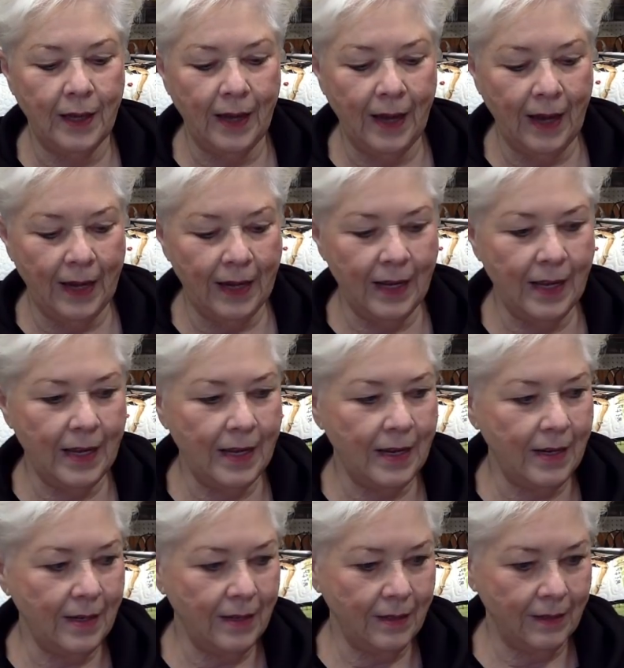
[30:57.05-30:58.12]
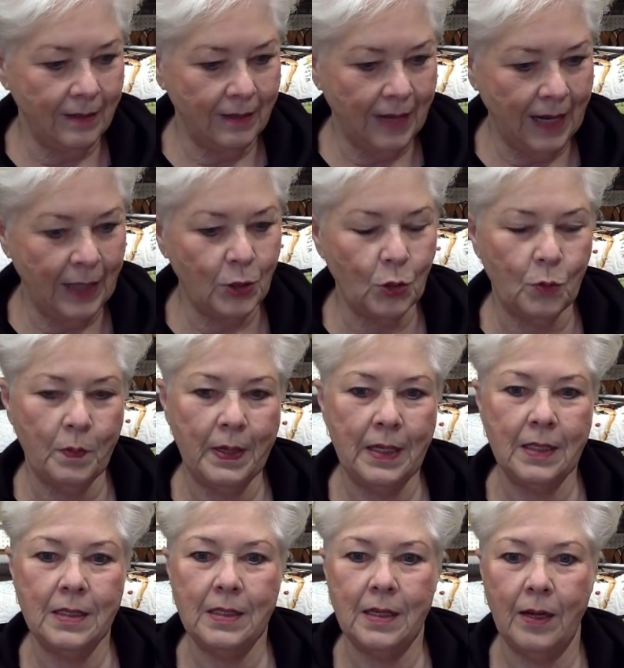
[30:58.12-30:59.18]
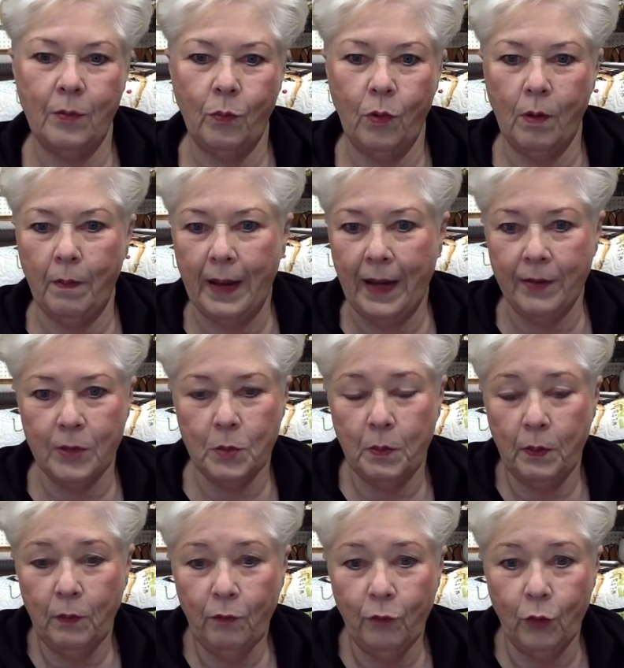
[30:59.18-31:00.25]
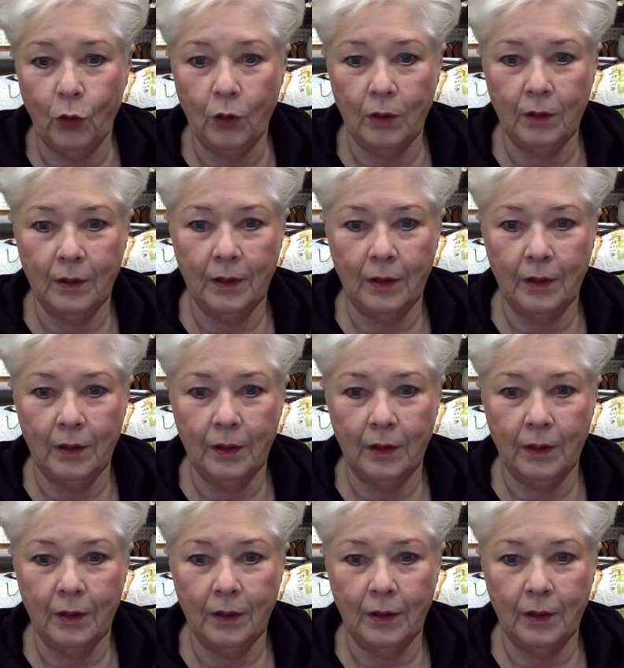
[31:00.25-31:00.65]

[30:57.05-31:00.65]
And he answered me and said, "Well, by the spoonful."